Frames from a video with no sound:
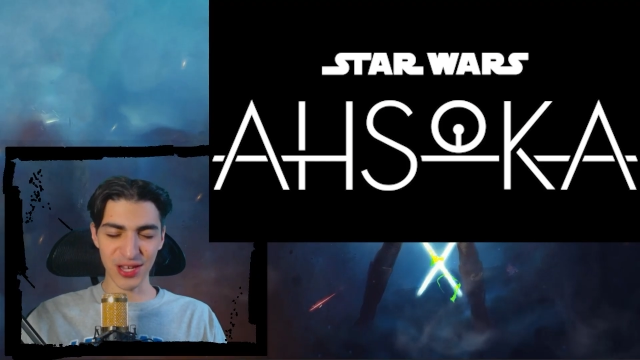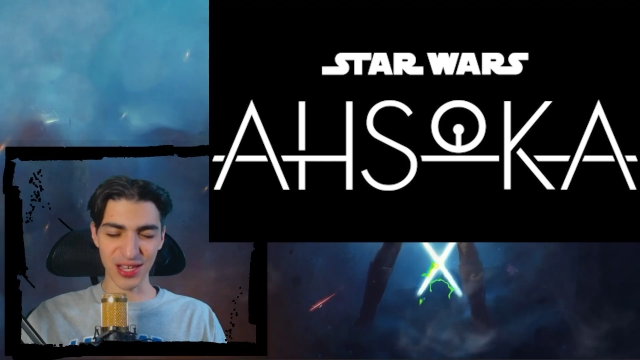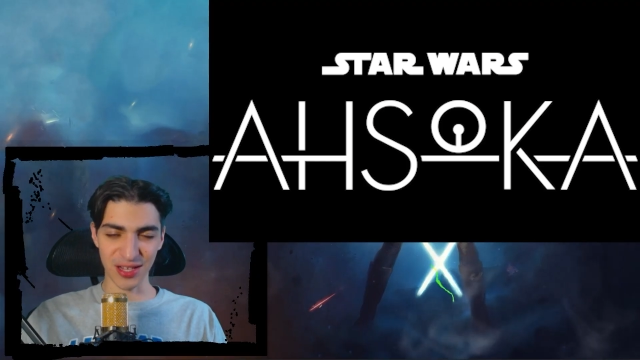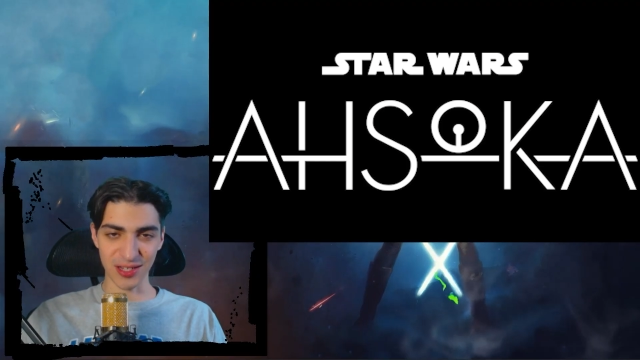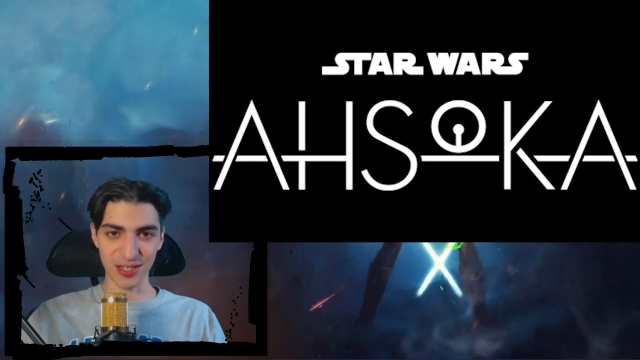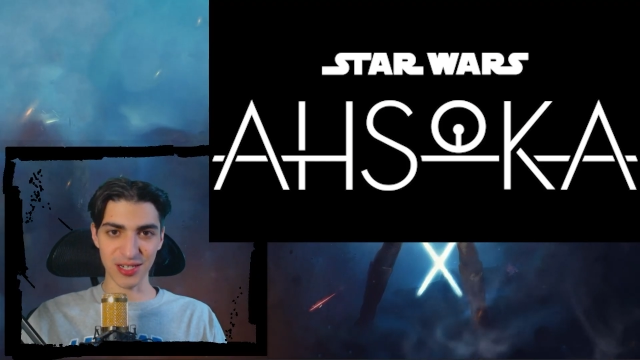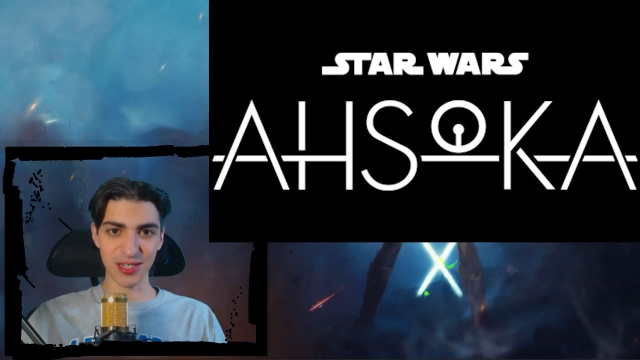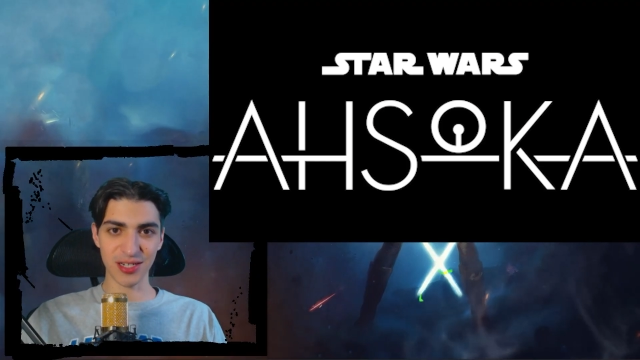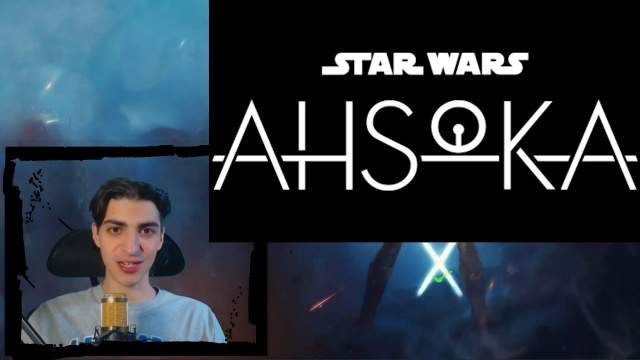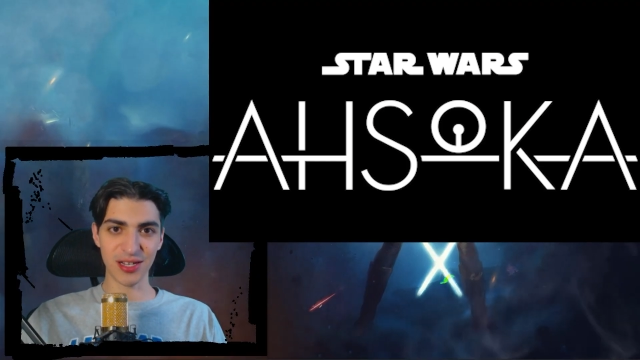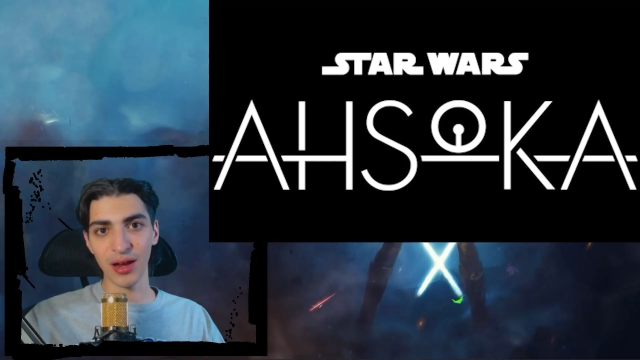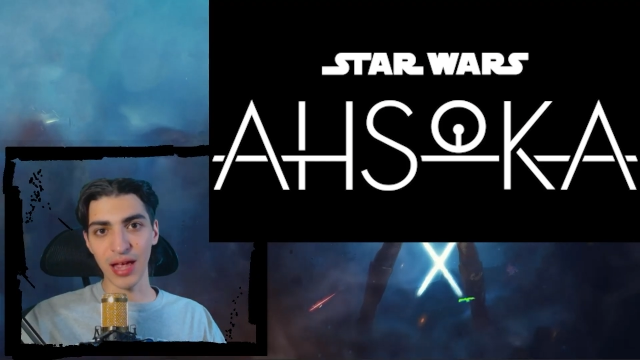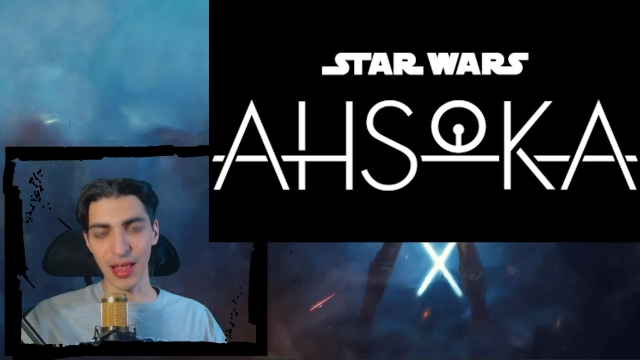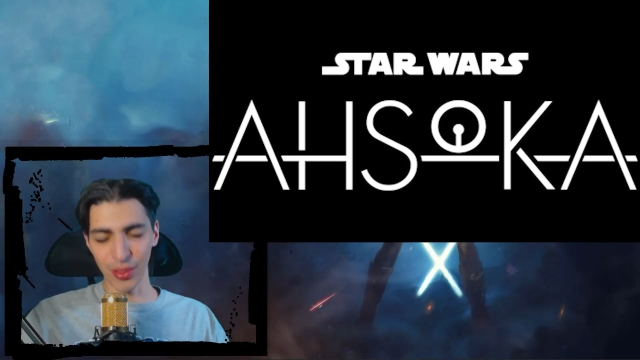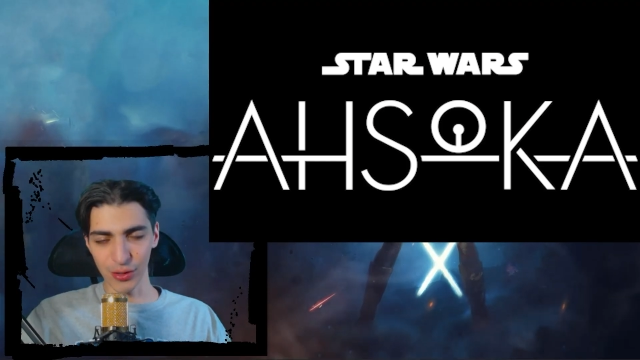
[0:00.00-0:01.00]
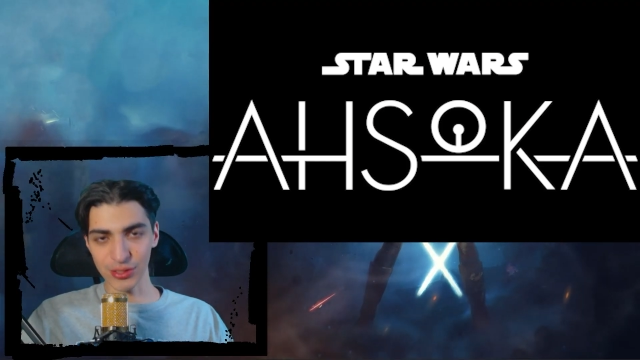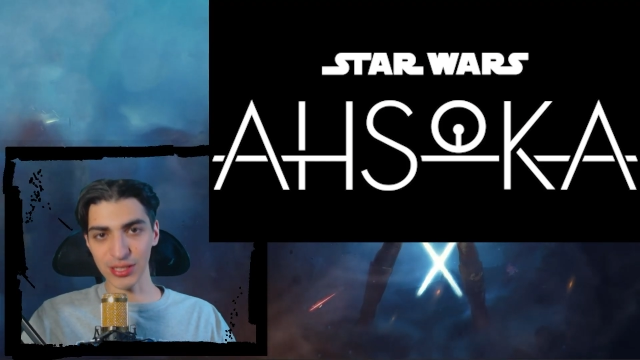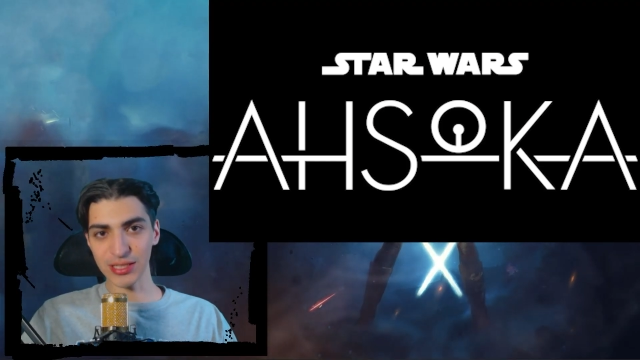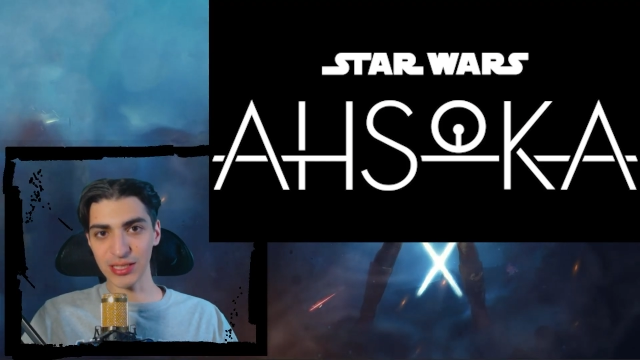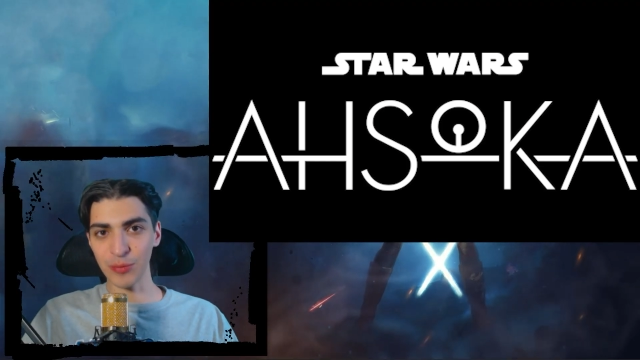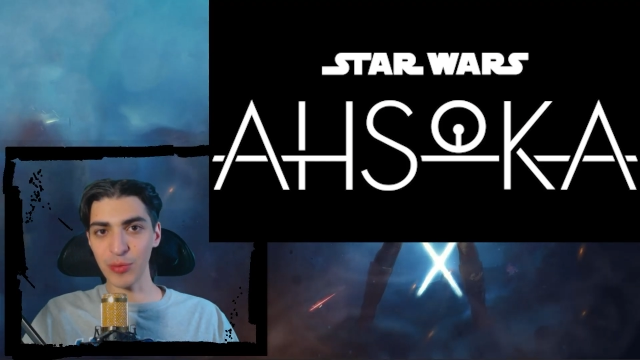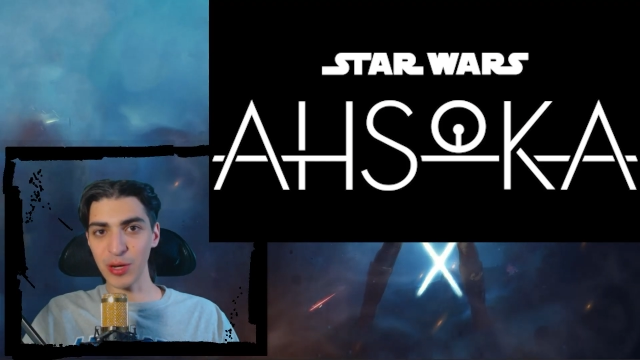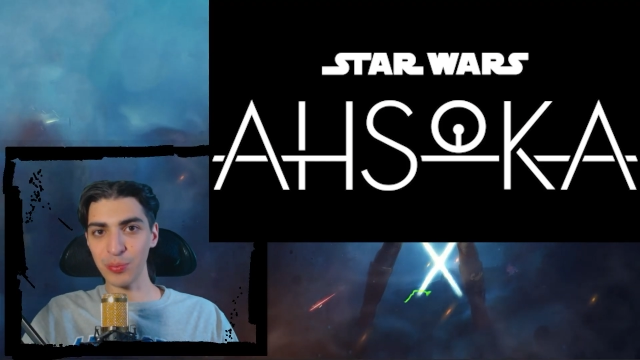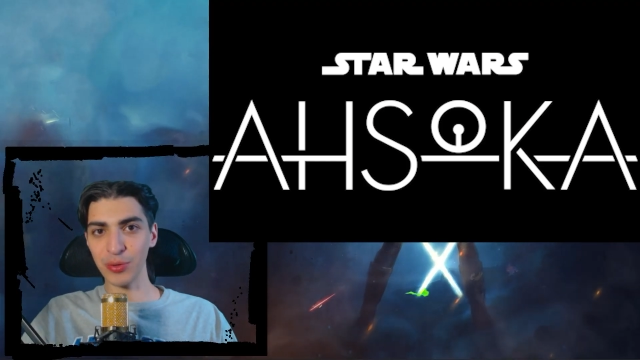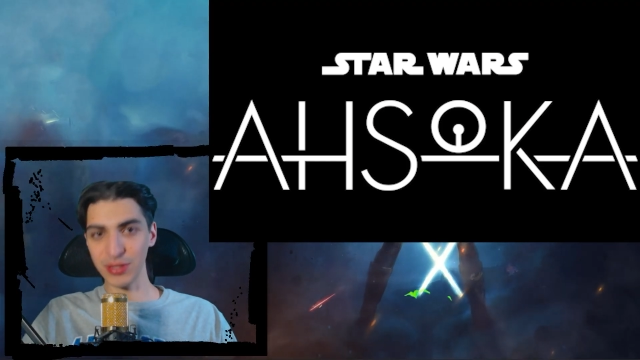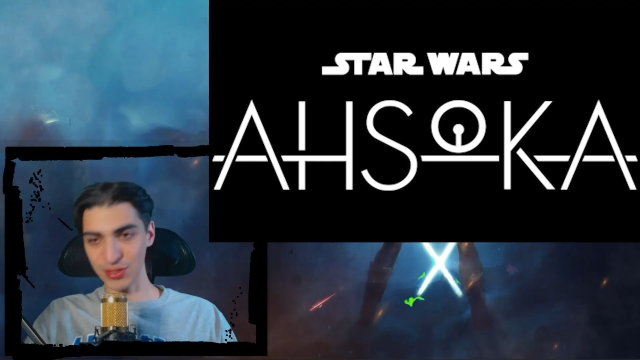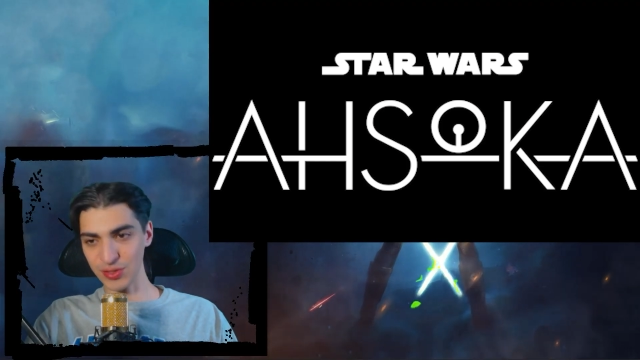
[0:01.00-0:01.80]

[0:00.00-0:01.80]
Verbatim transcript: Killer. It looks like somebody put